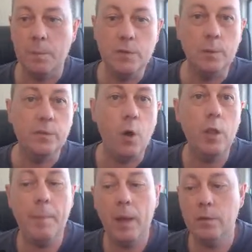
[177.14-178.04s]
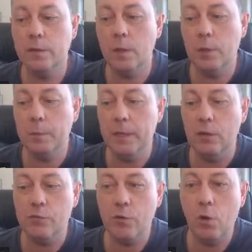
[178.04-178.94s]
So it's all about
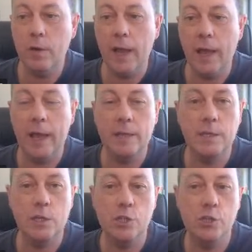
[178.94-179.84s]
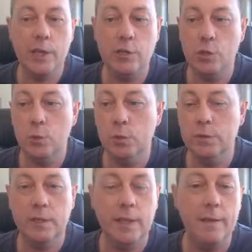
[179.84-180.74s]
WP-Cron and
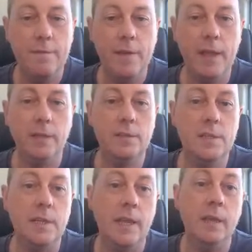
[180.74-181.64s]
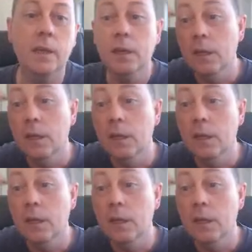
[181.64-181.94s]
scheduled events today.